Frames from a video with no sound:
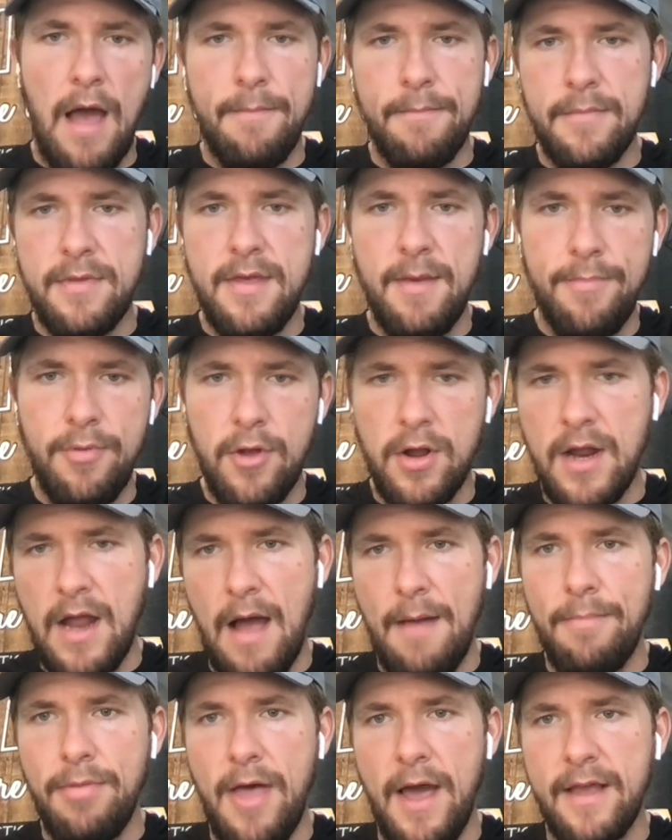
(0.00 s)
simple or
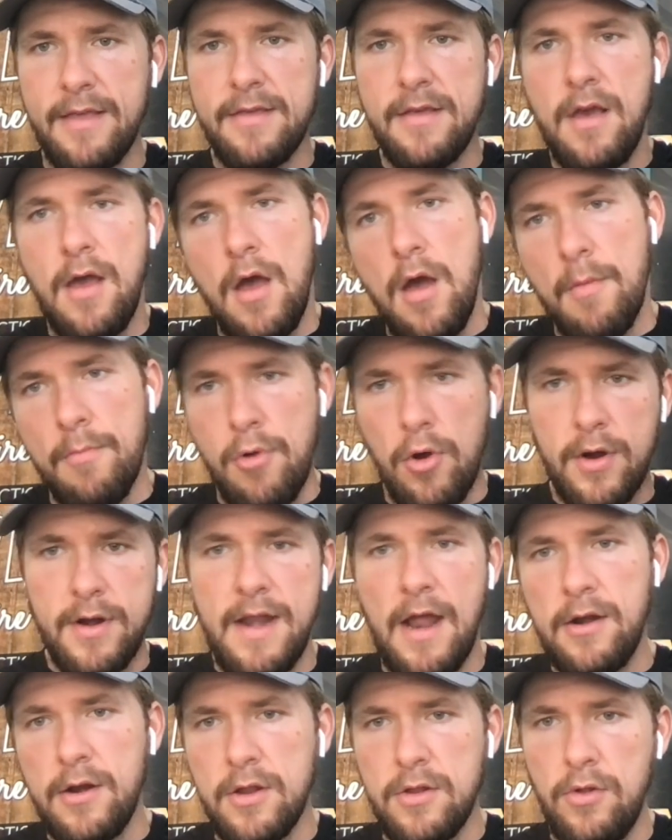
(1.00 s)
complex, broken
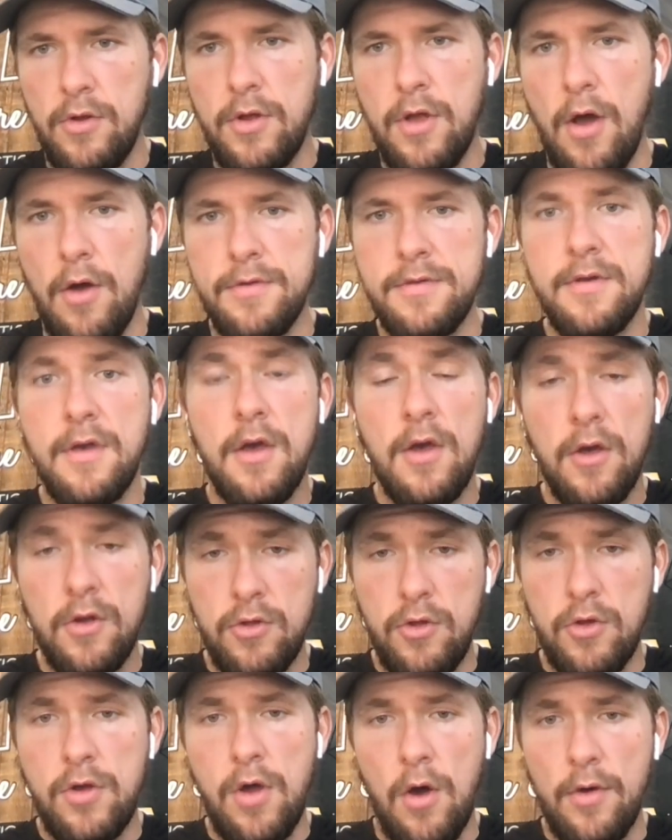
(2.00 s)
down to glucose.
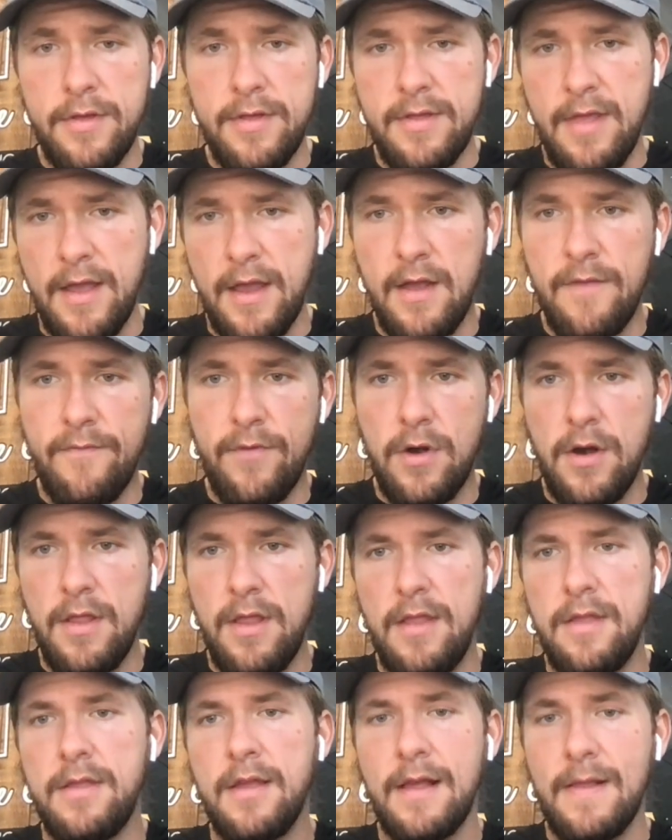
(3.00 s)
Glucose is then converted
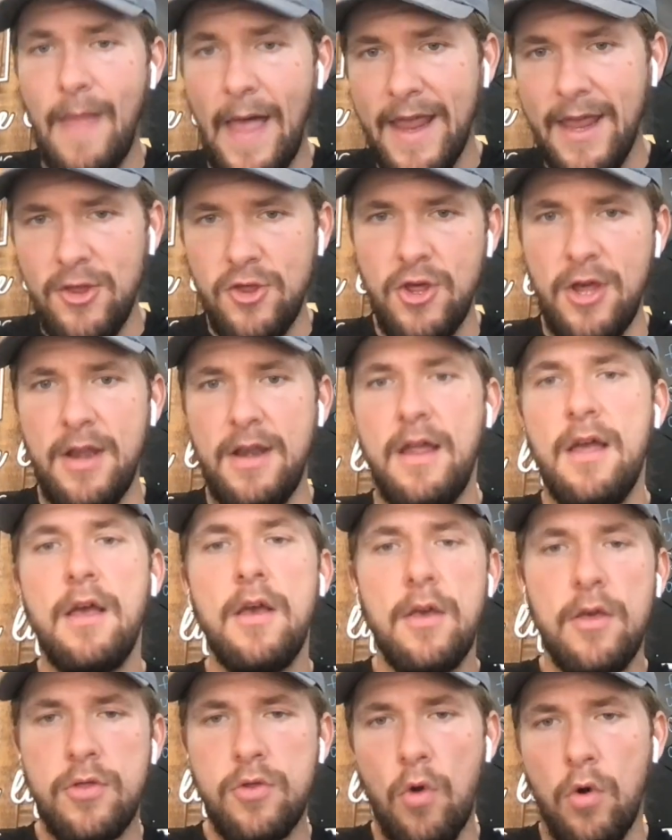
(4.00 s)
into glycogen,
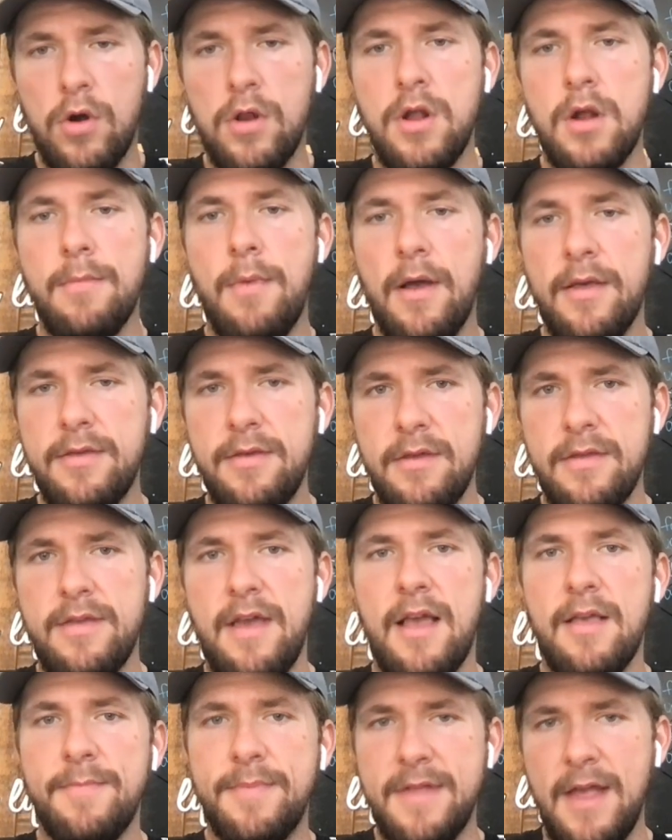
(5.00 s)
stored in our muscles
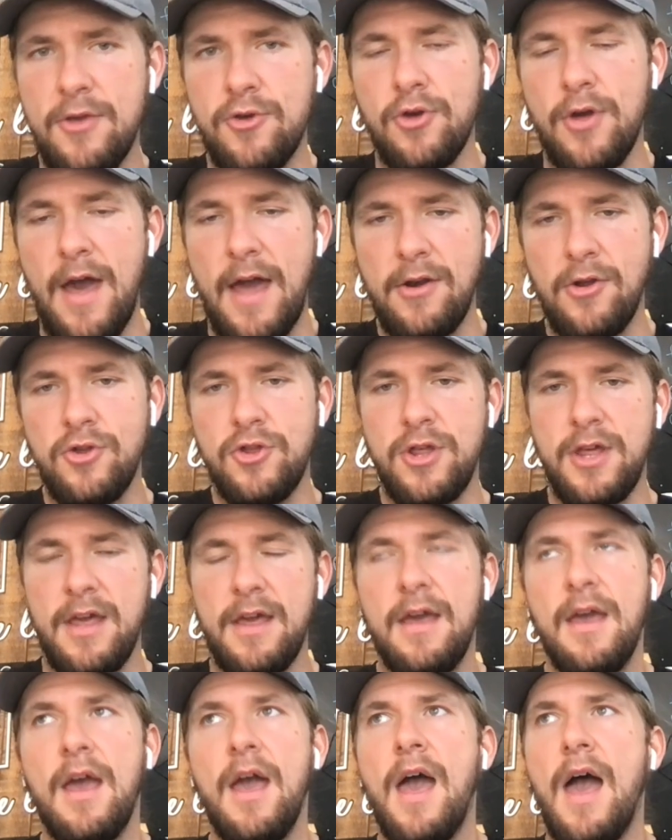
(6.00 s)
as potential
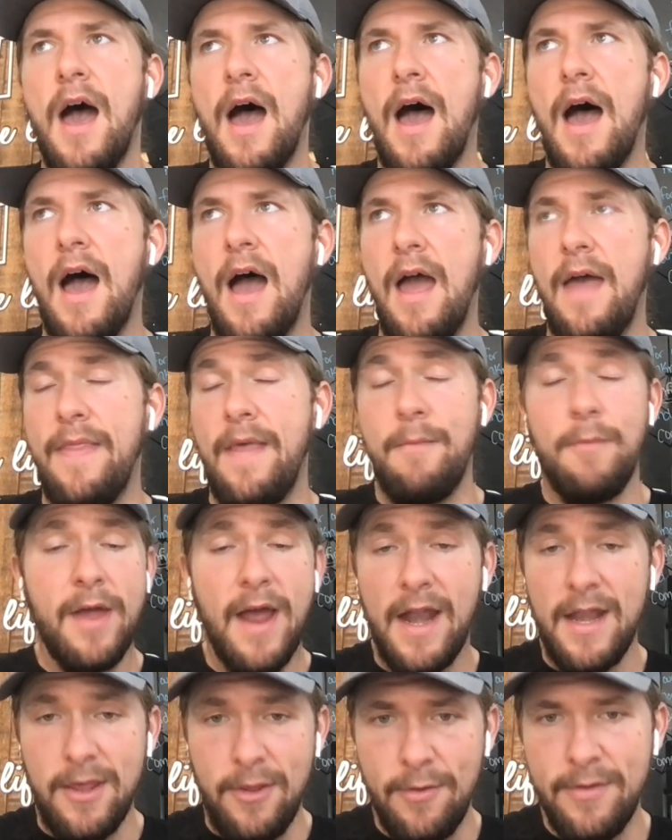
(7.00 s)
energy, and then we
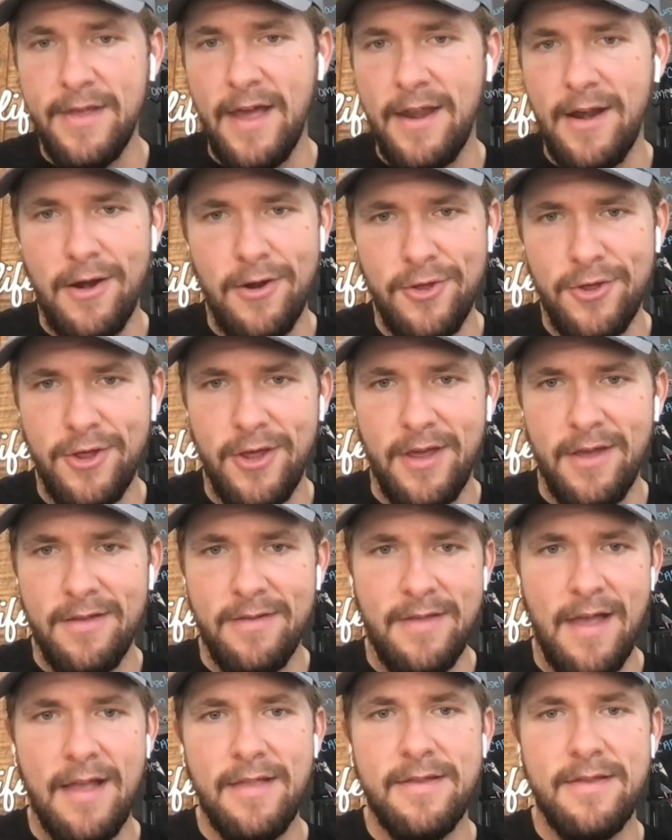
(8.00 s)
got to use that energy.
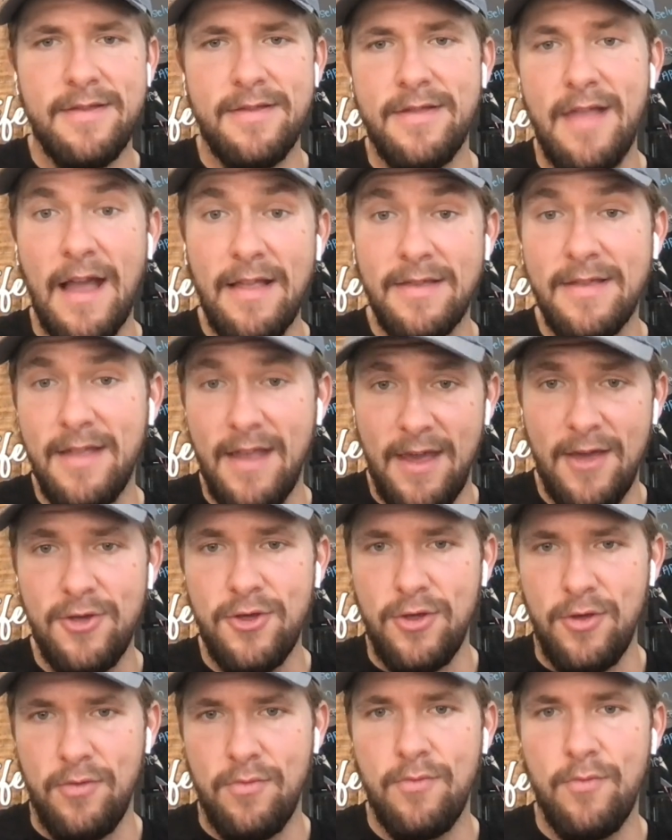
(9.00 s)
That's the
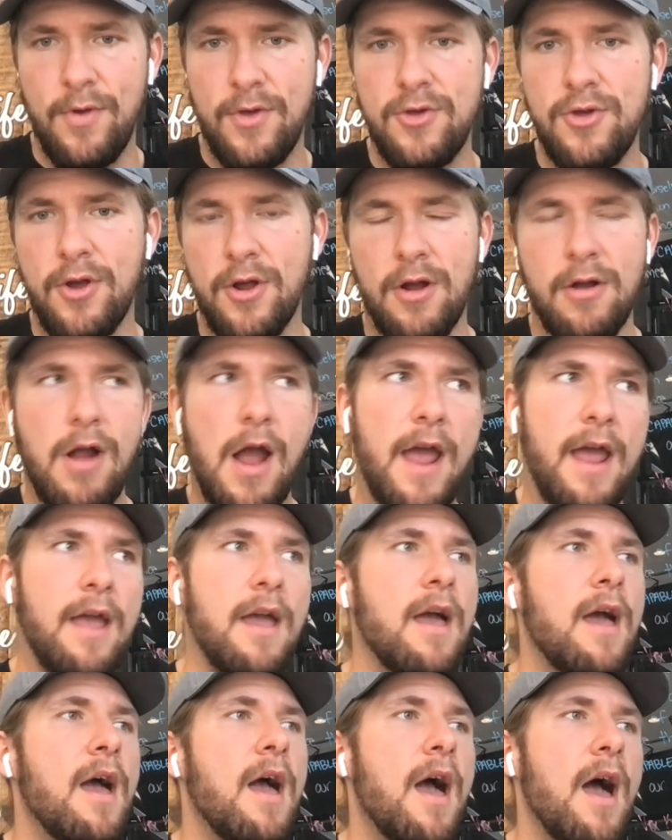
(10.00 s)
issue with sugar, right?
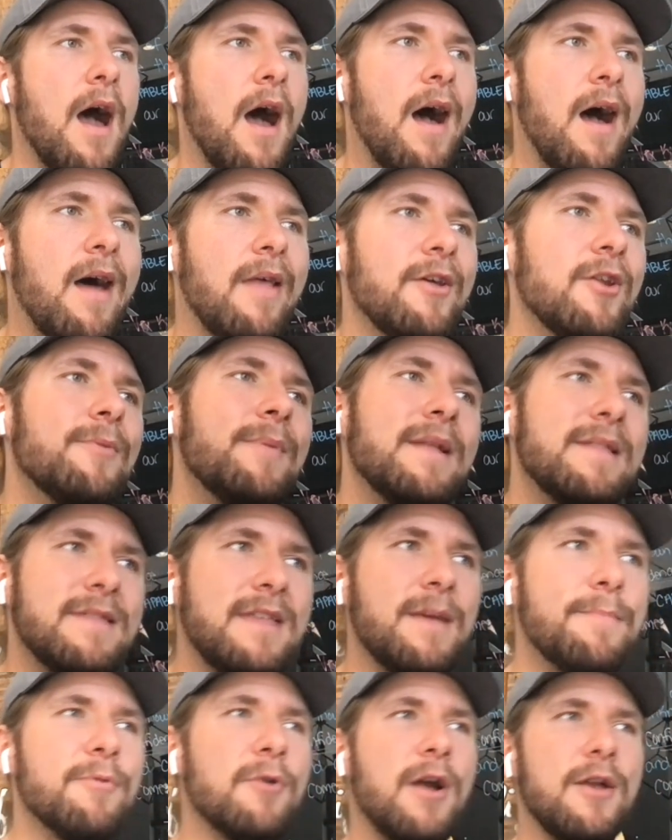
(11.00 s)
A little bit
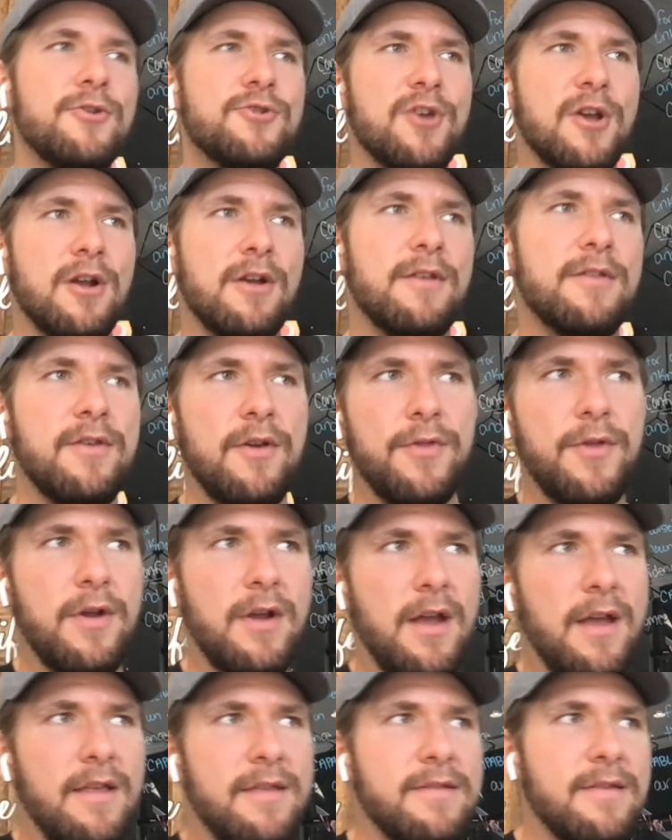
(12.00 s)
deeper on sugar, so
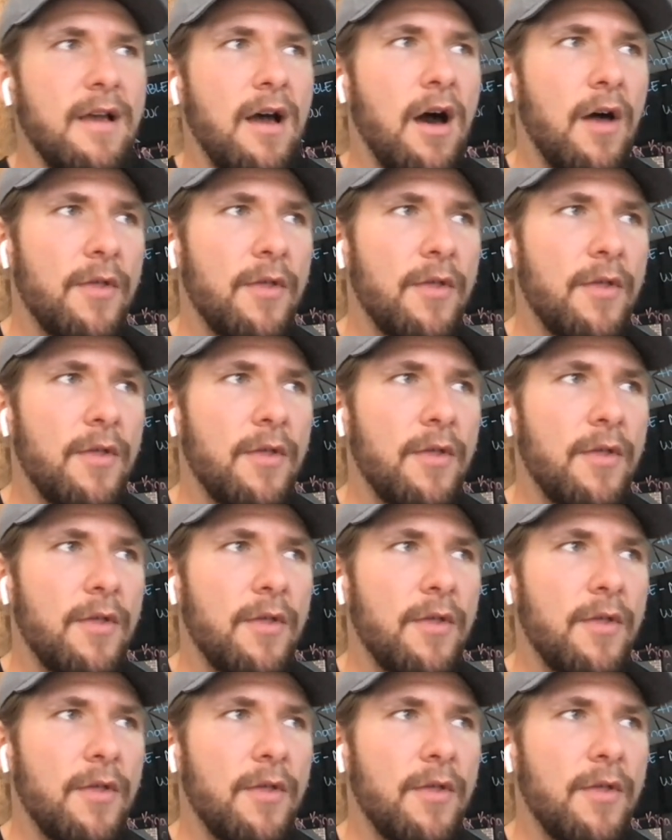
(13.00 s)
there's